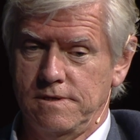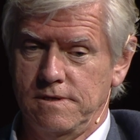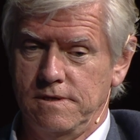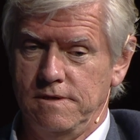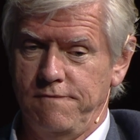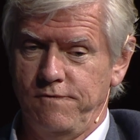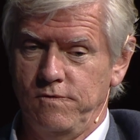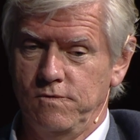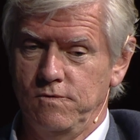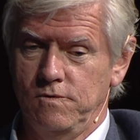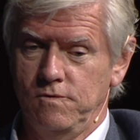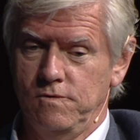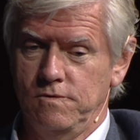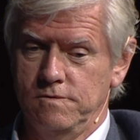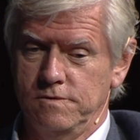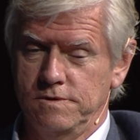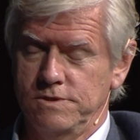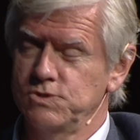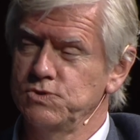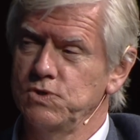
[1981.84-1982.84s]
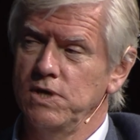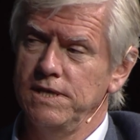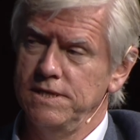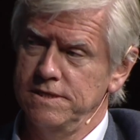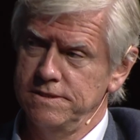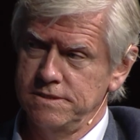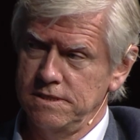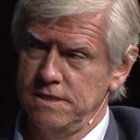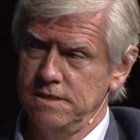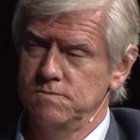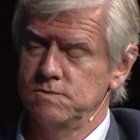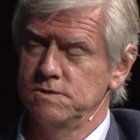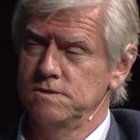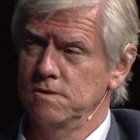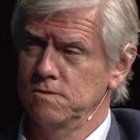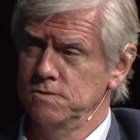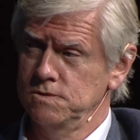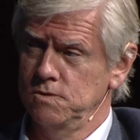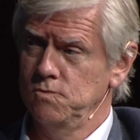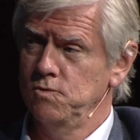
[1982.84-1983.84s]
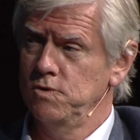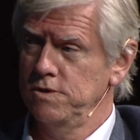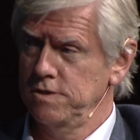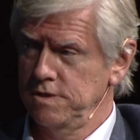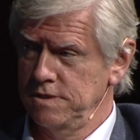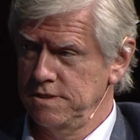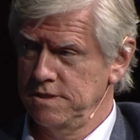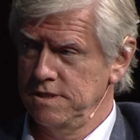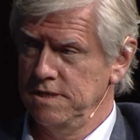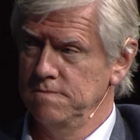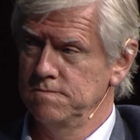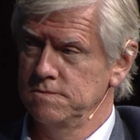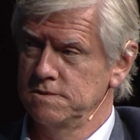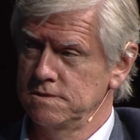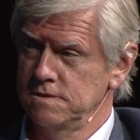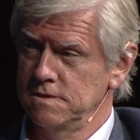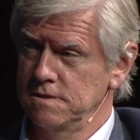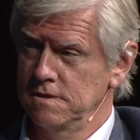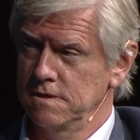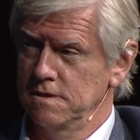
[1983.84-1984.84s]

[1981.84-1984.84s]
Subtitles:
if you train in teams, those who work in teams,